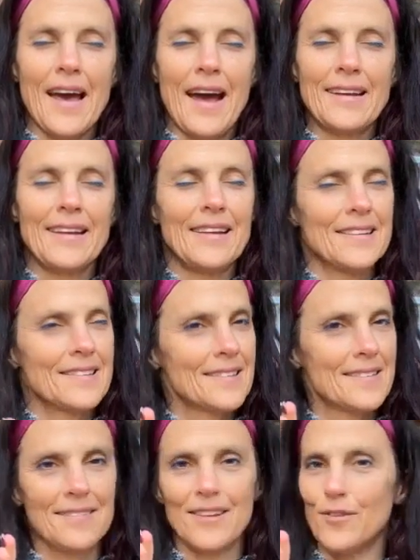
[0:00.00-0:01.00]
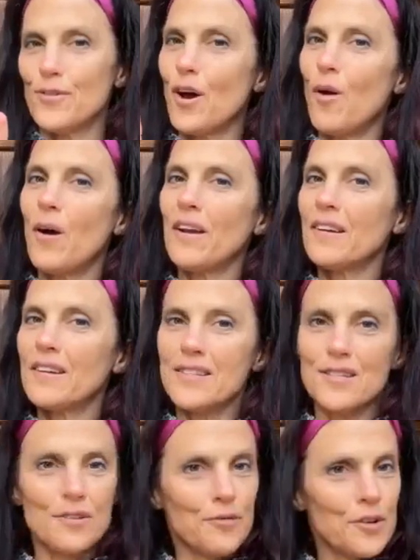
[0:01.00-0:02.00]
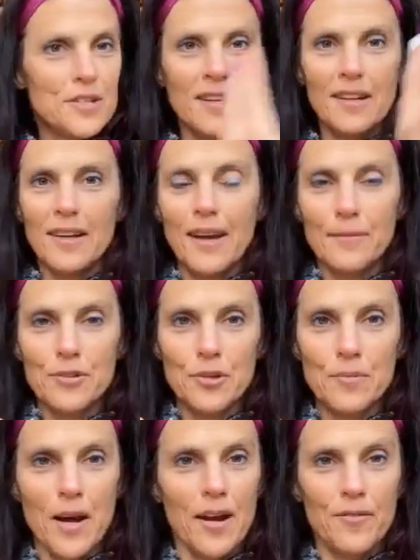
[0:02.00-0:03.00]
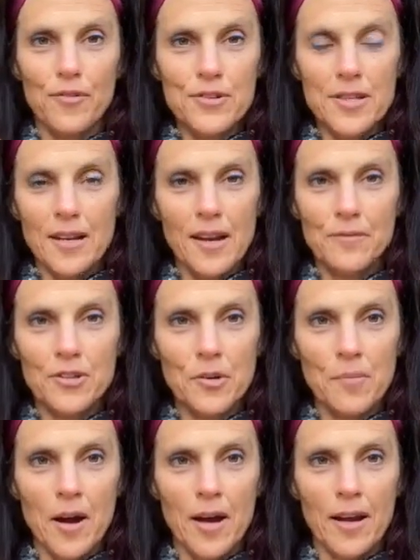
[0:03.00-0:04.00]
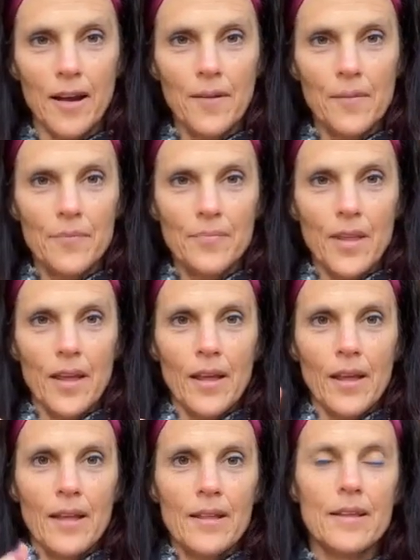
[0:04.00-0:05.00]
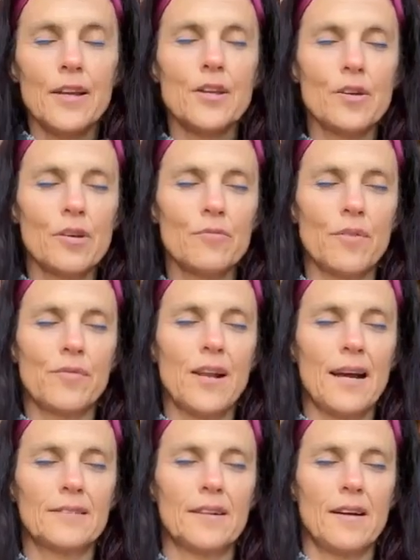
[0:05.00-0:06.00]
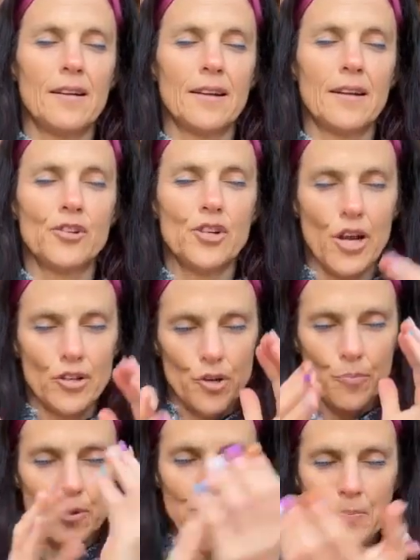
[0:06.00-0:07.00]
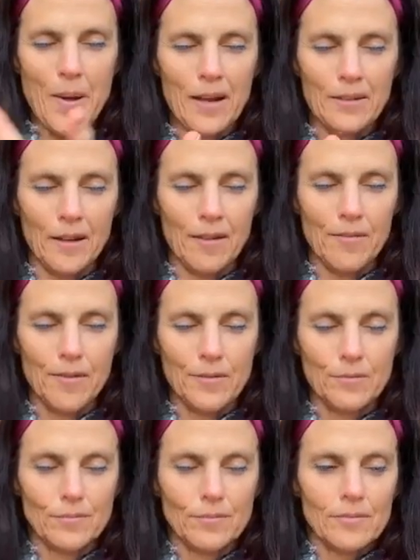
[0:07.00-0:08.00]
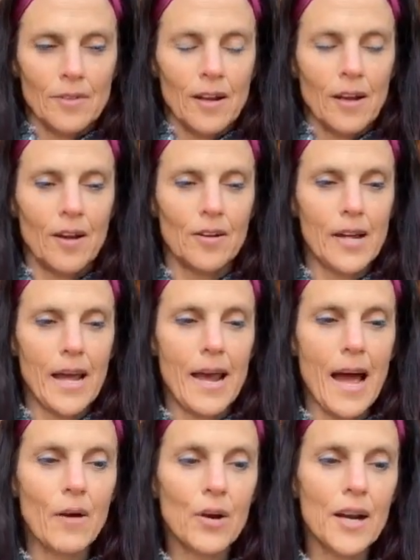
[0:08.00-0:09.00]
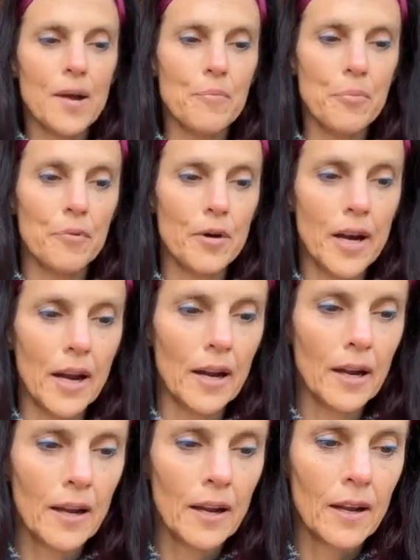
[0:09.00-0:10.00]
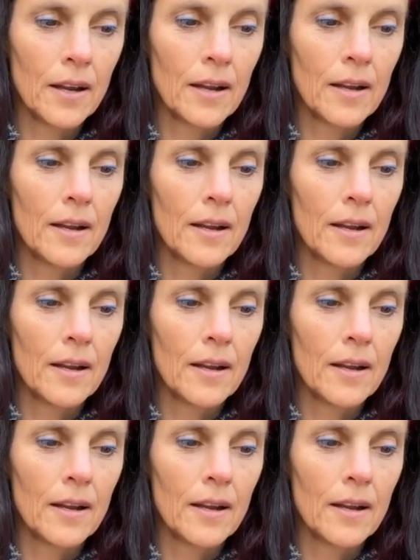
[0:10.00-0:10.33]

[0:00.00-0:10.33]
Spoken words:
That is, you know it, because it's the first thing that comes to your mind, first thing that comes to your body, that you can reflect on and change your perspective on, okay, how can I bring